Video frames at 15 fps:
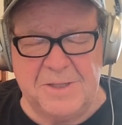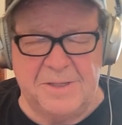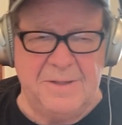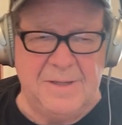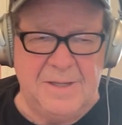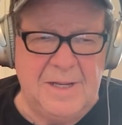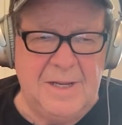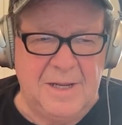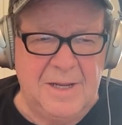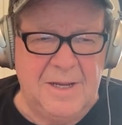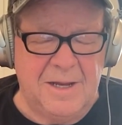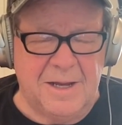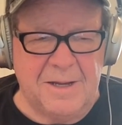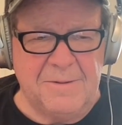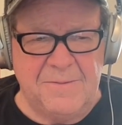And
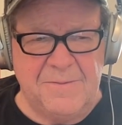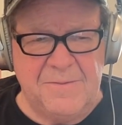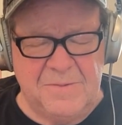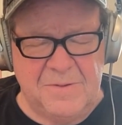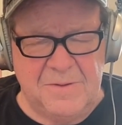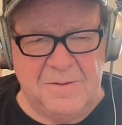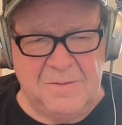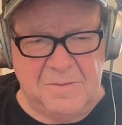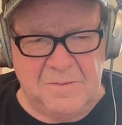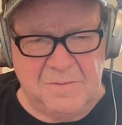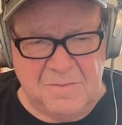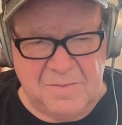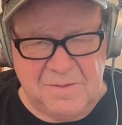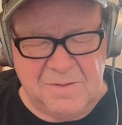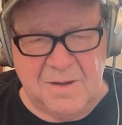I
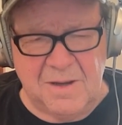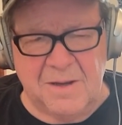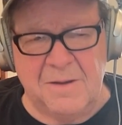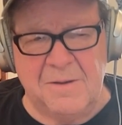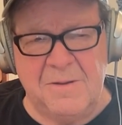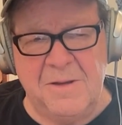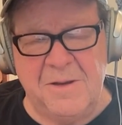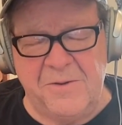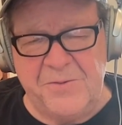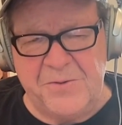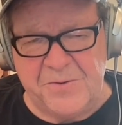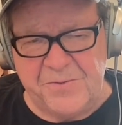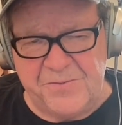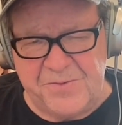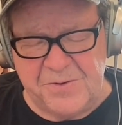
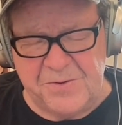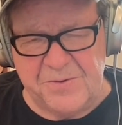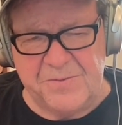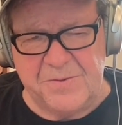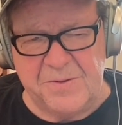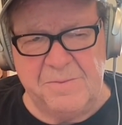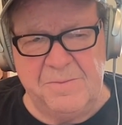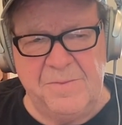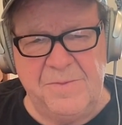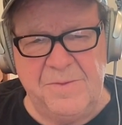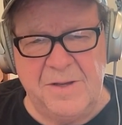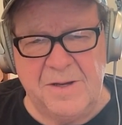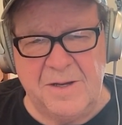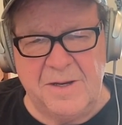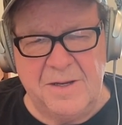interviewed a few of them,
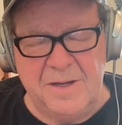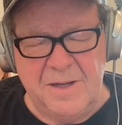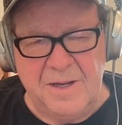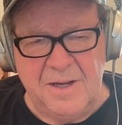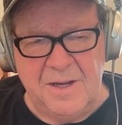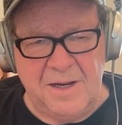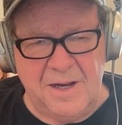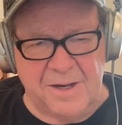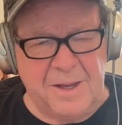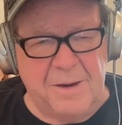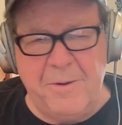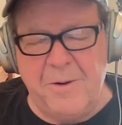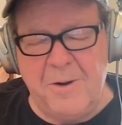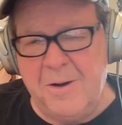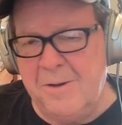and they
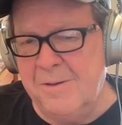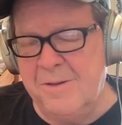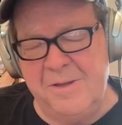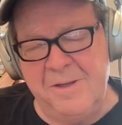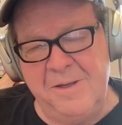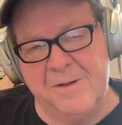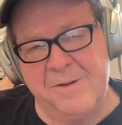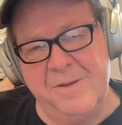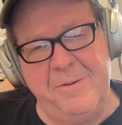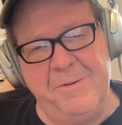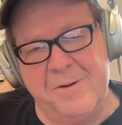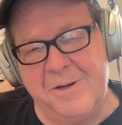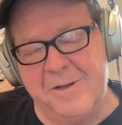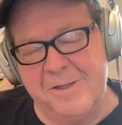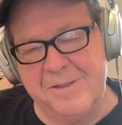were all, they
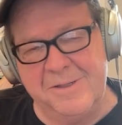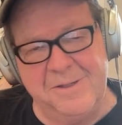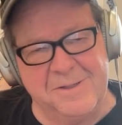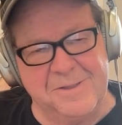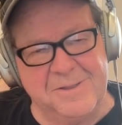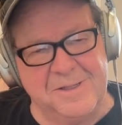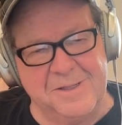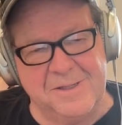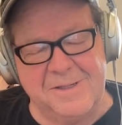were all adults at the